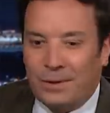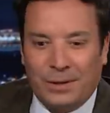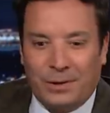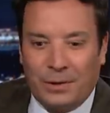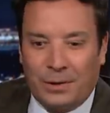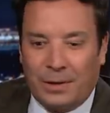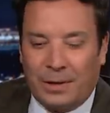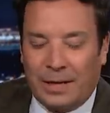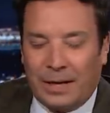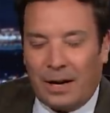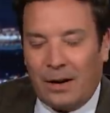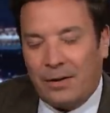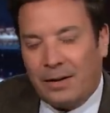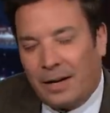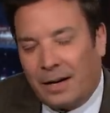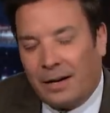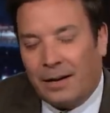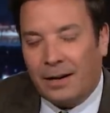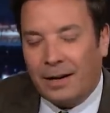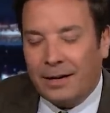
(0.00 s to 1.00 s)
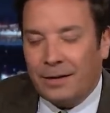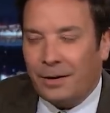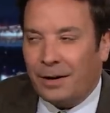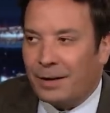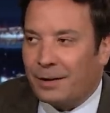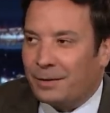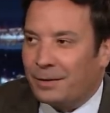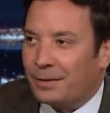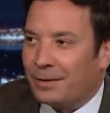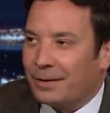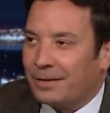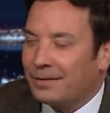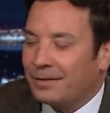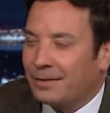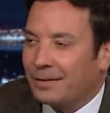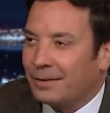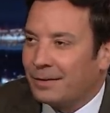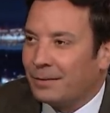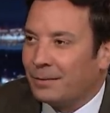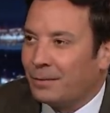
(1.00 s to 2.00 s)
did you go like, "Oh yeah, I know how to do this,"
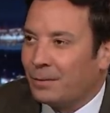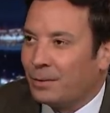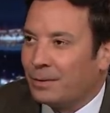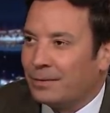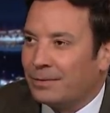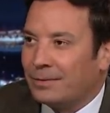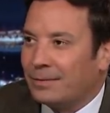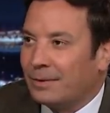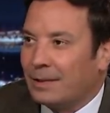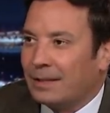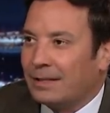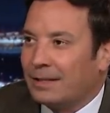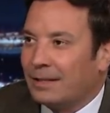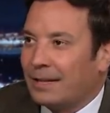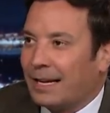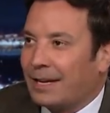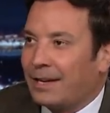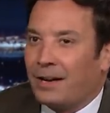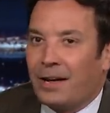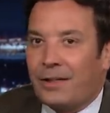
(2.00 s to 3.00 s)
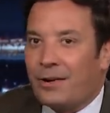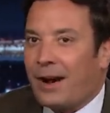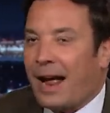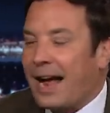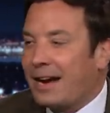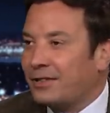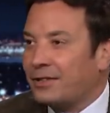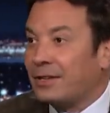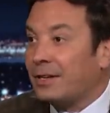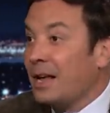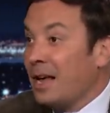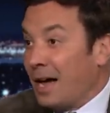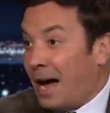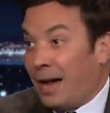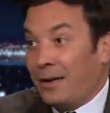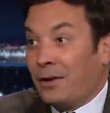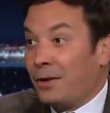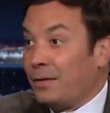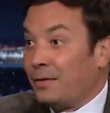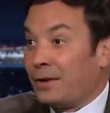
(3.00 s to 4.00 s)
or, or is it like another action? I
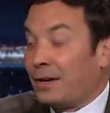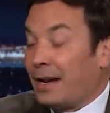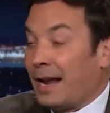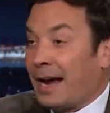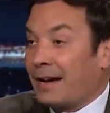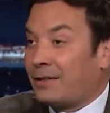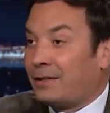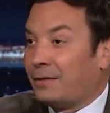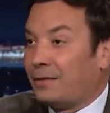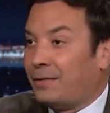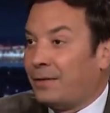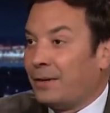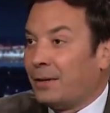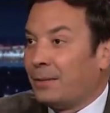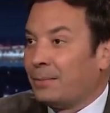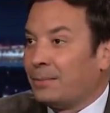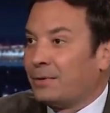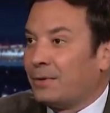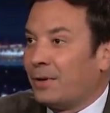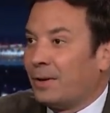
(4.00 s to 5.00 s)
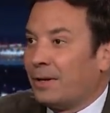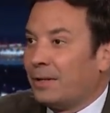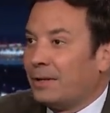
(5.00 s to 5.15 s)
know you've done action films, so